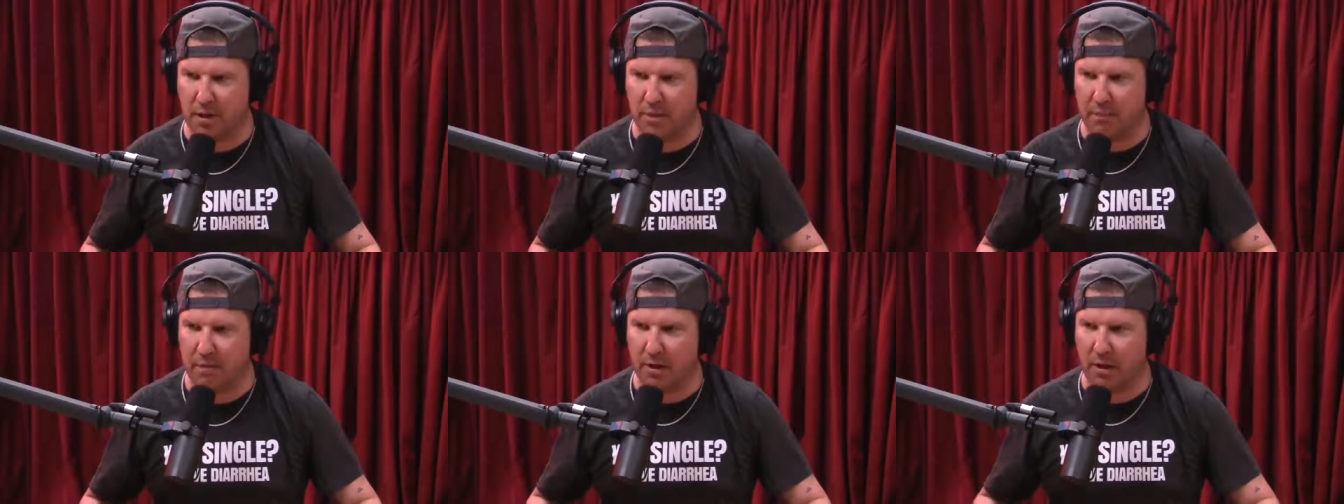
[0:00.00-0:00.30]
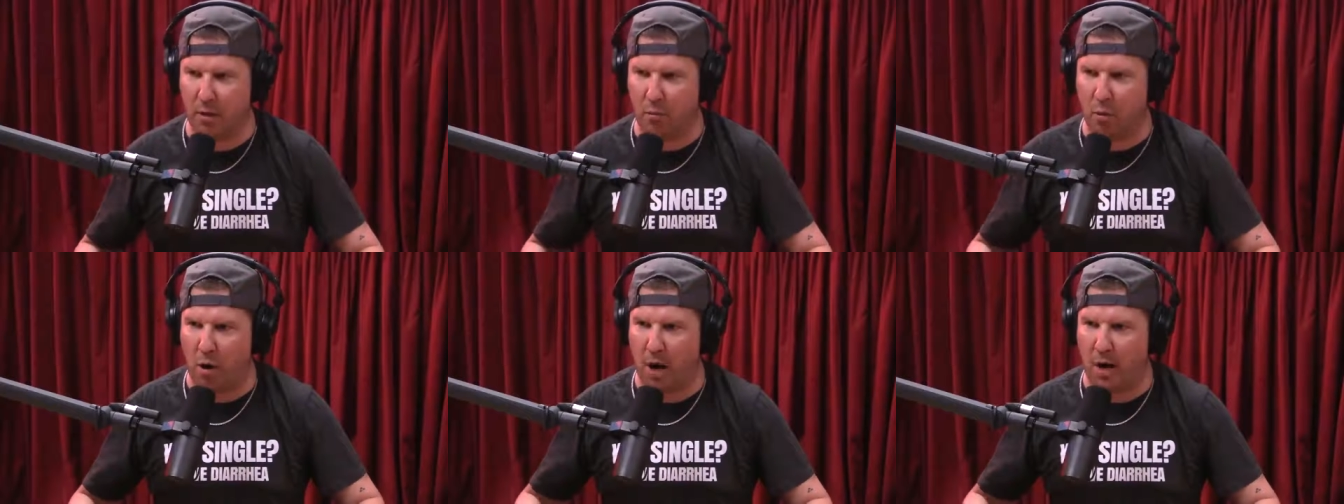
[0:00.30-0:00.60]
I'd be
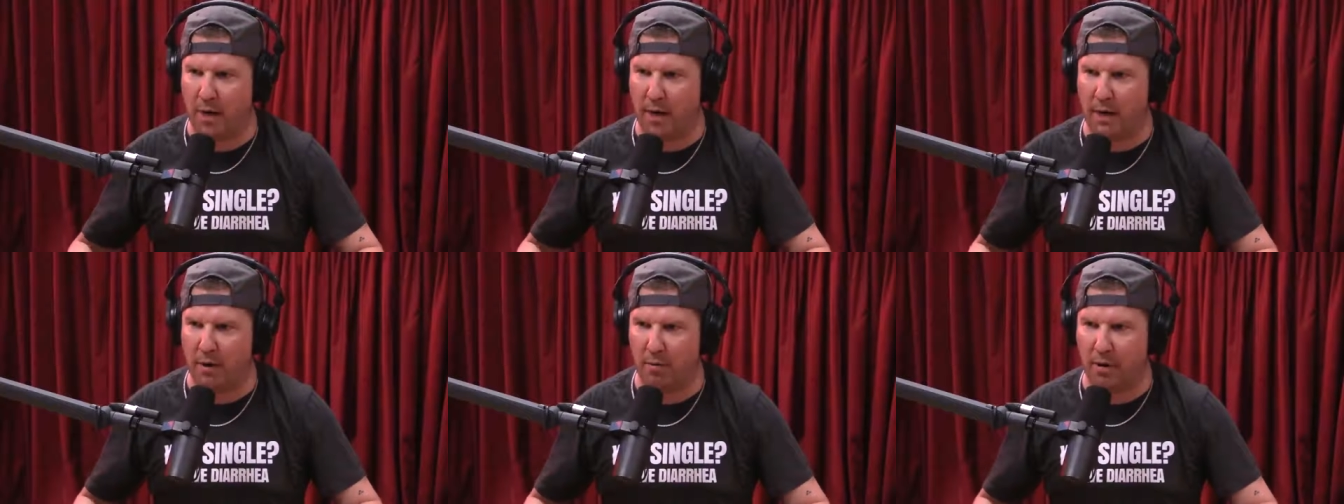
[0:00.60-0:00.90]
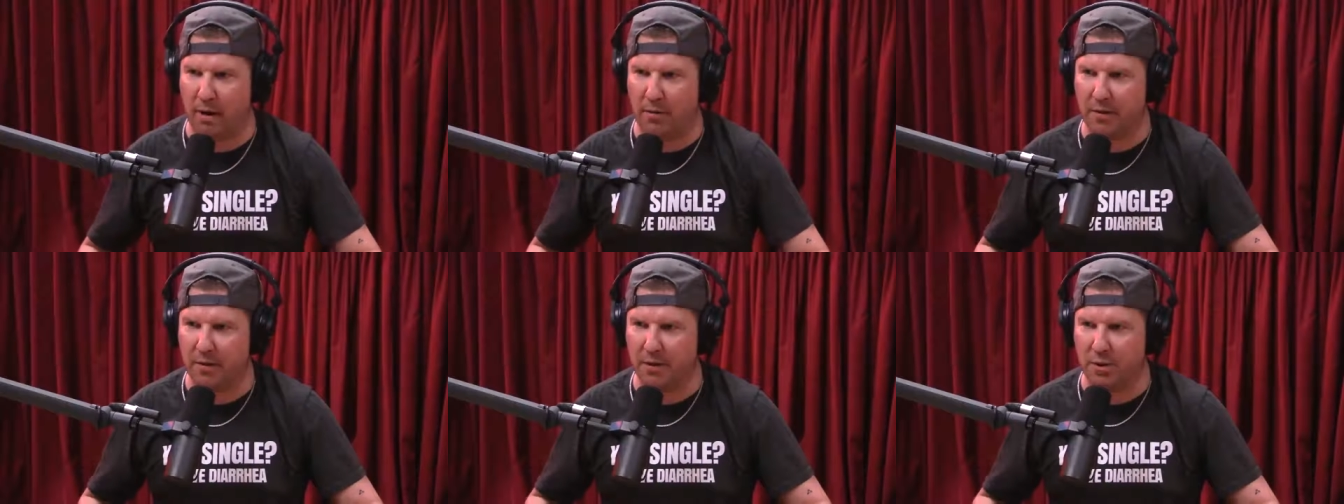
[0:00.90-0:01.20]
like walking
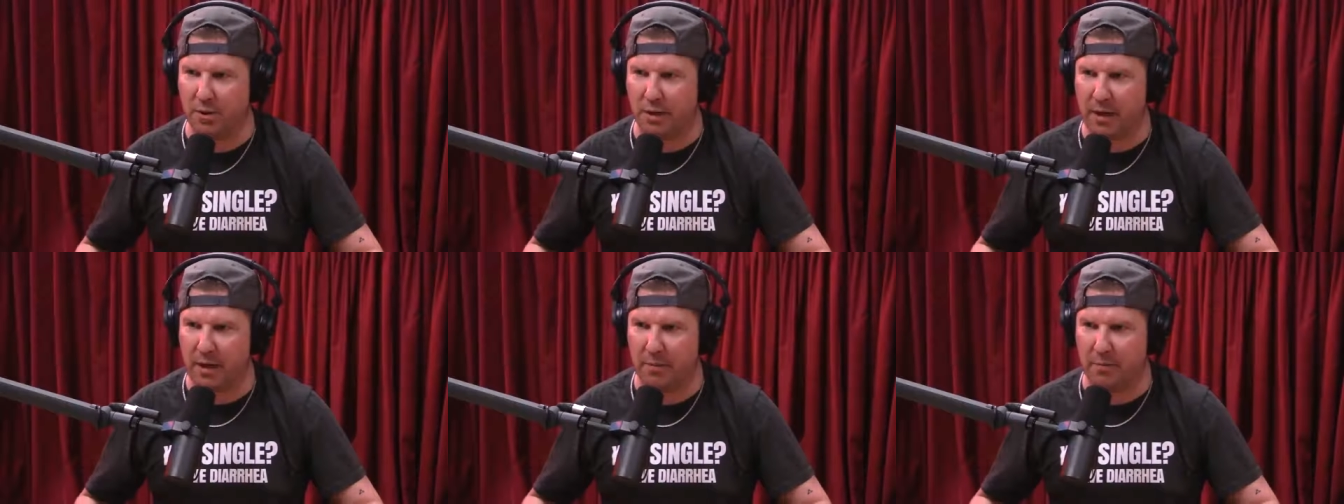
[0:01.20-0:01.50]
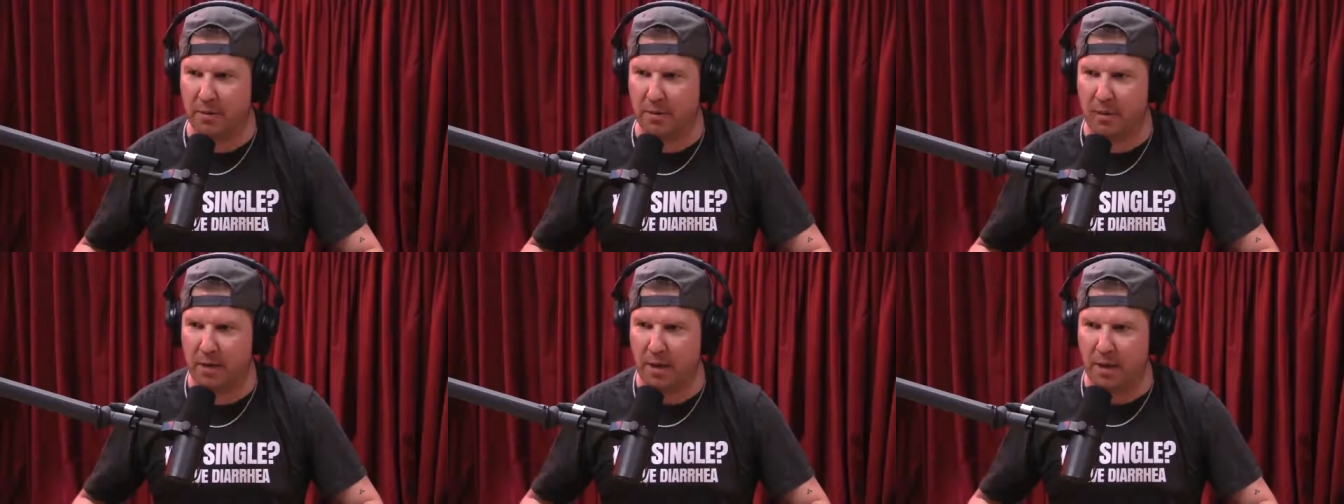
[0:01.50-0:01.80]
around the
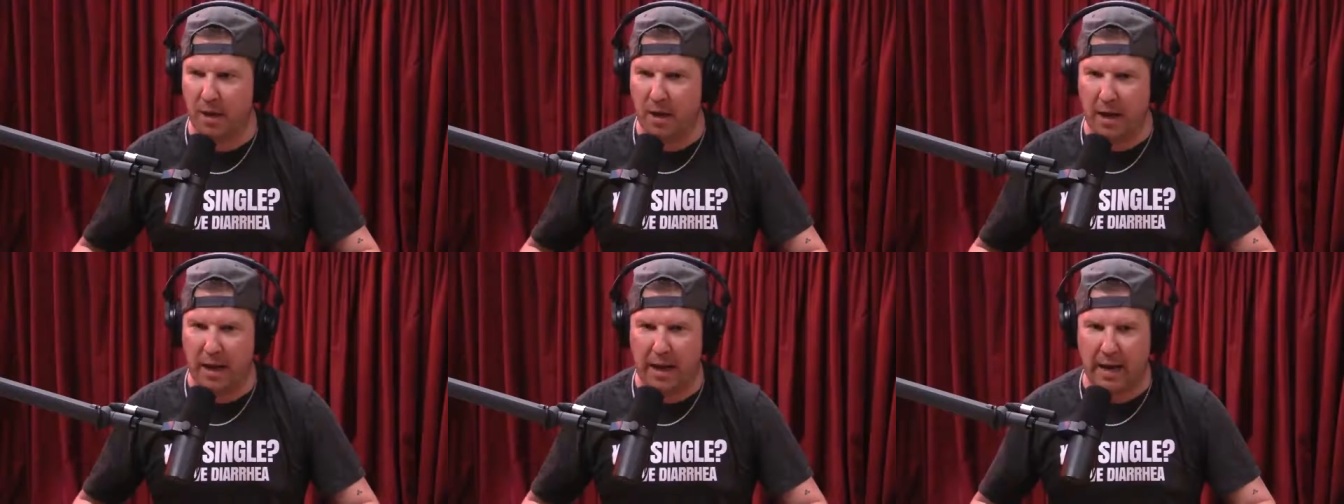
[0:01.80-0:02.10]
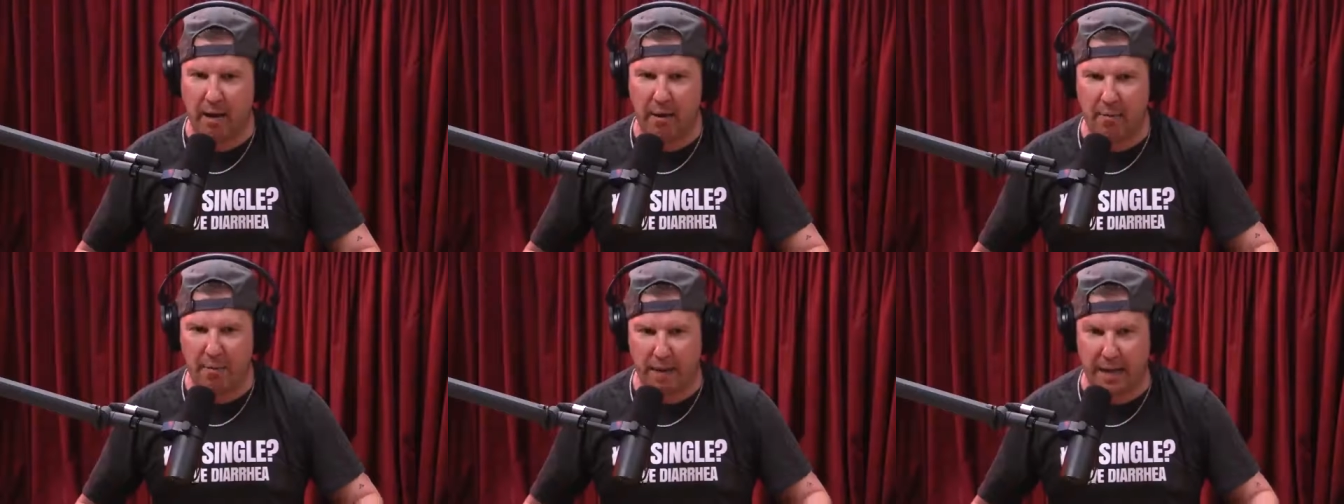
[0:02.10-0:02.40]
dream,
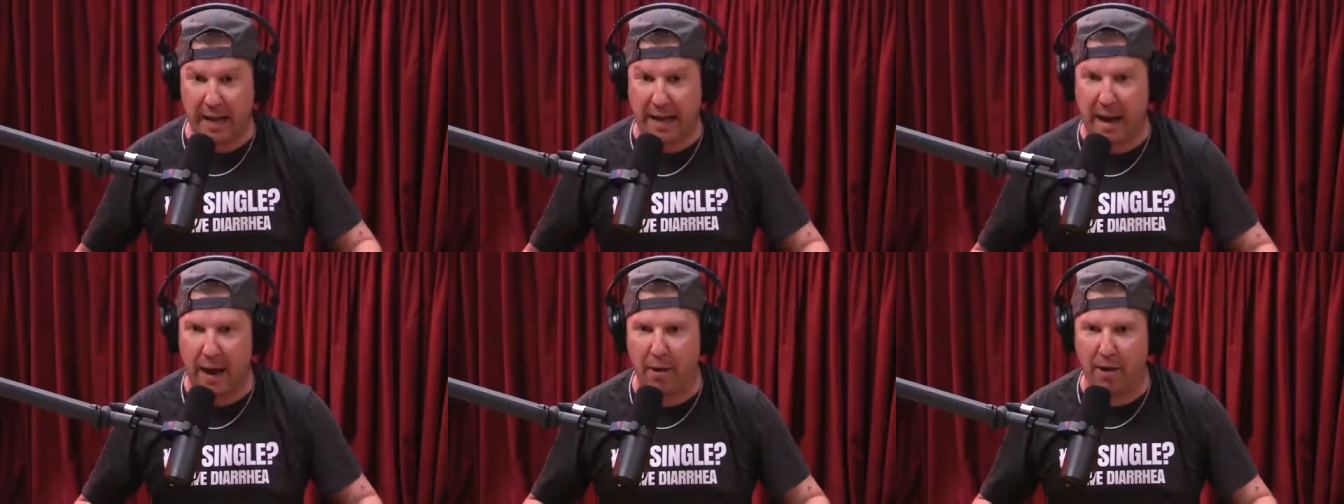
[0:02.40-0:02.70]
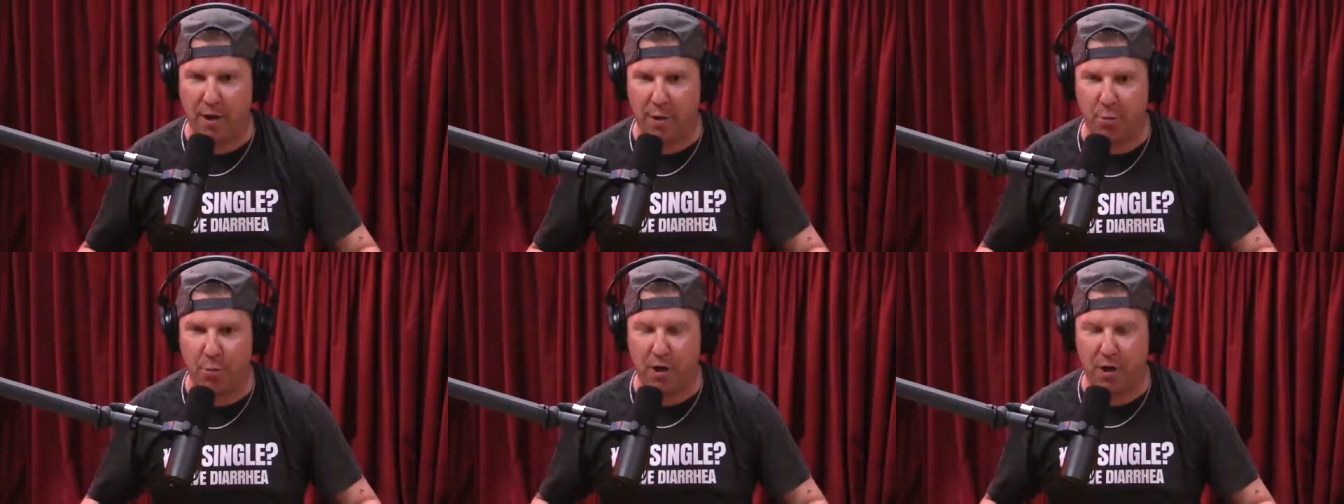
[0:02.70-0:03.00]
and I'd be, and I
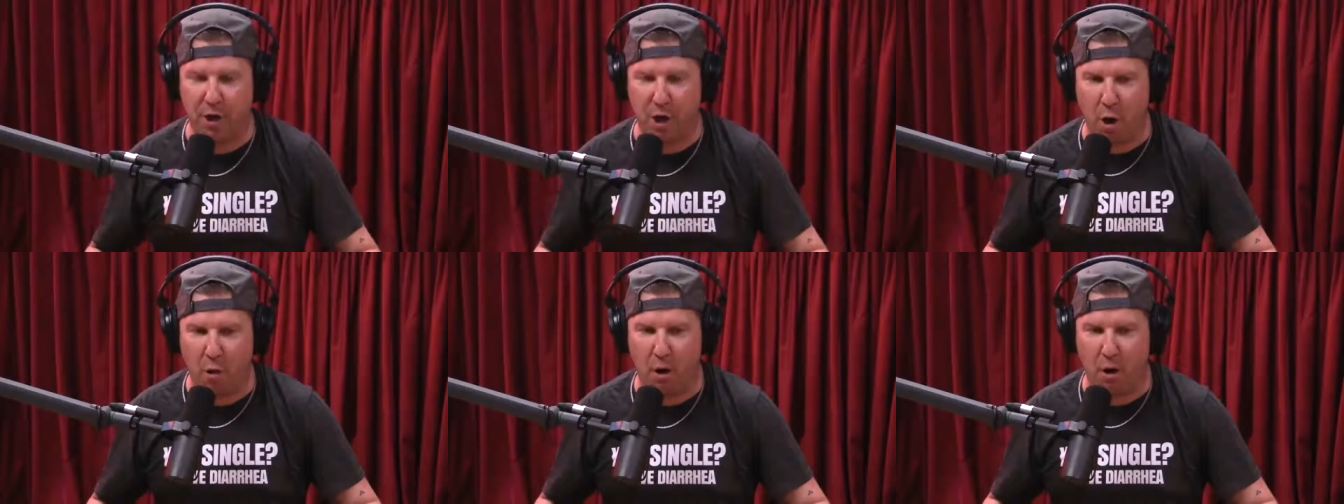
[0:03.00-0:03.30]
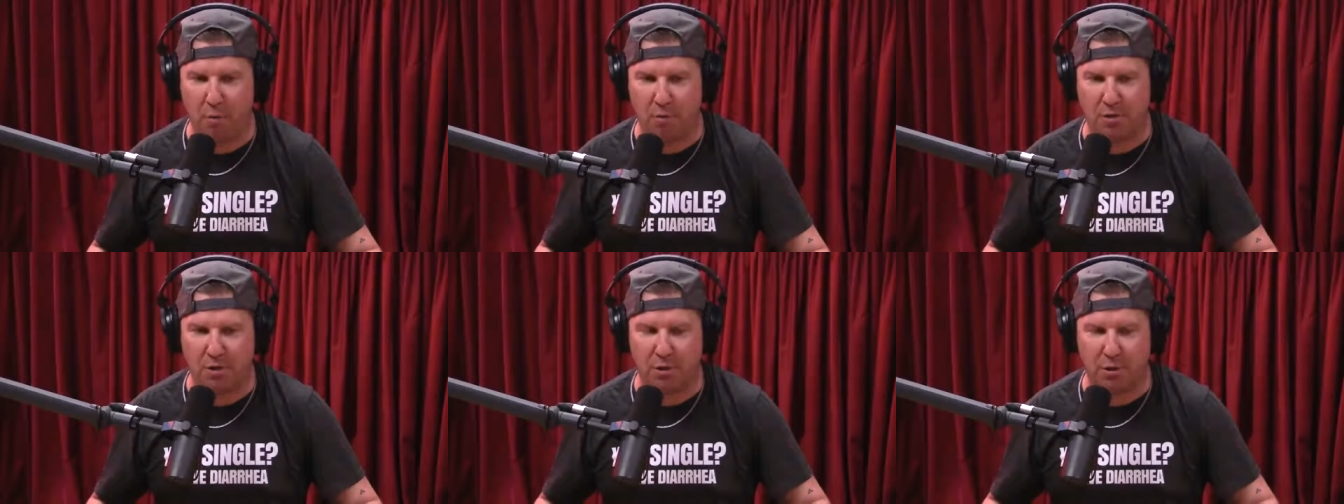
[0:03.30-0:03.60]
would know
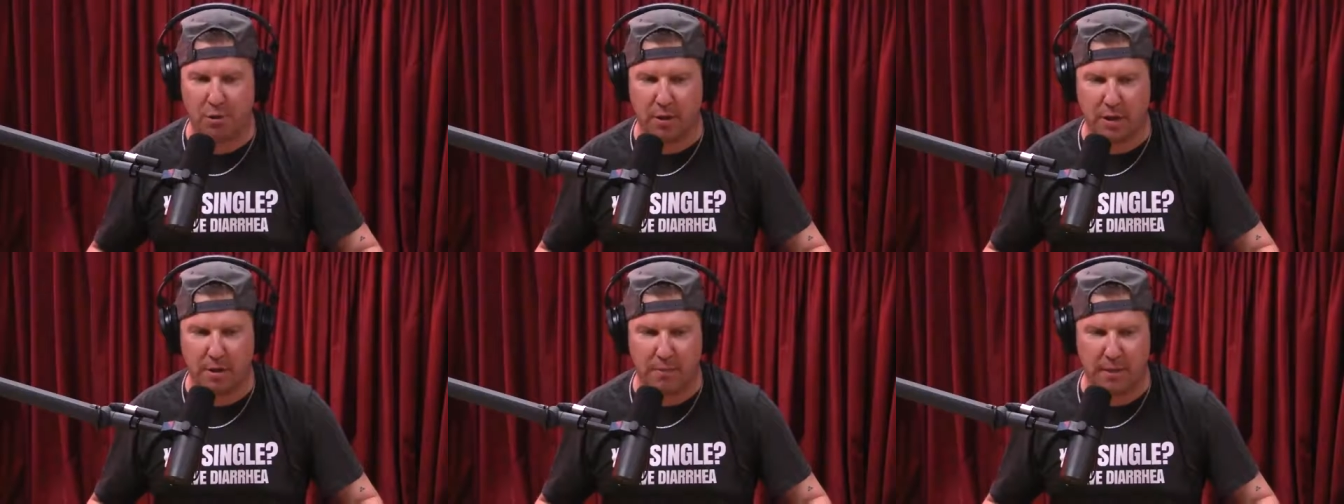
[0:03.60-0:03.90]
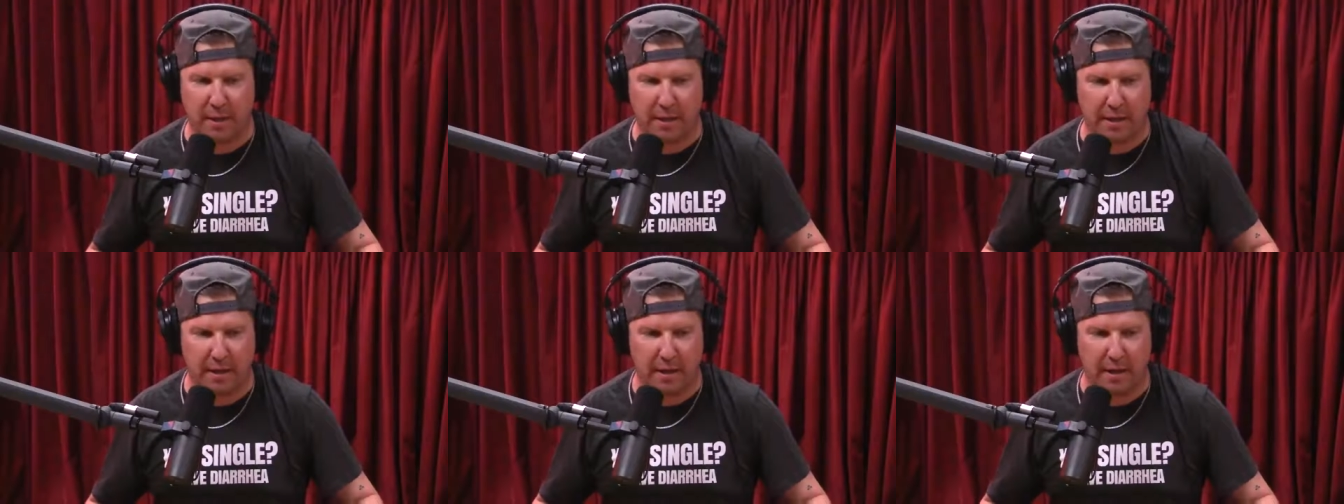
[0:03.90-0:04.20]
I was
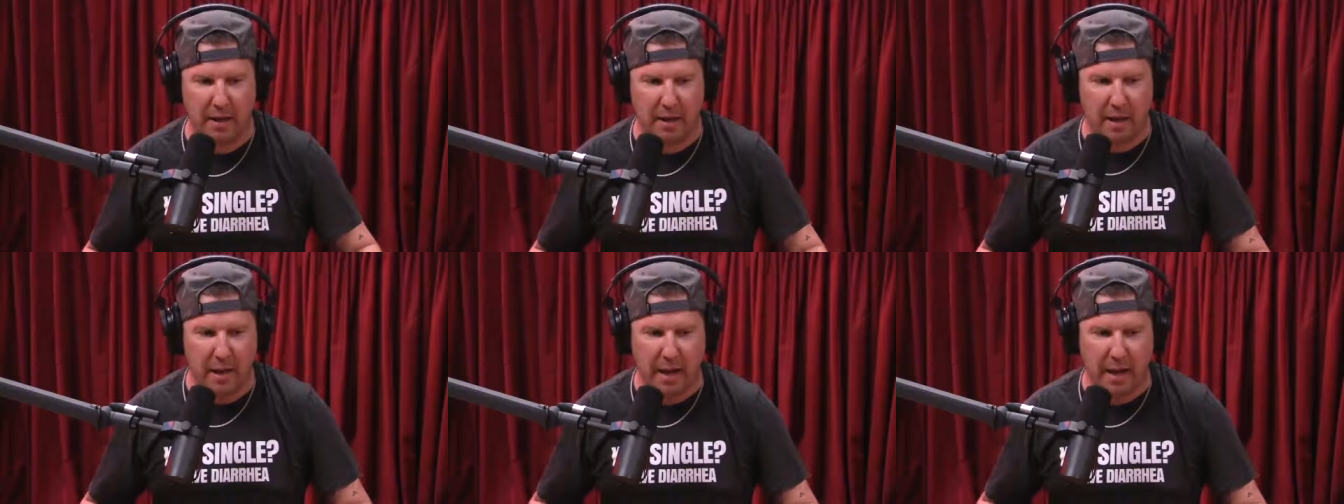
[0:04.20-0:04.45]
dreaming,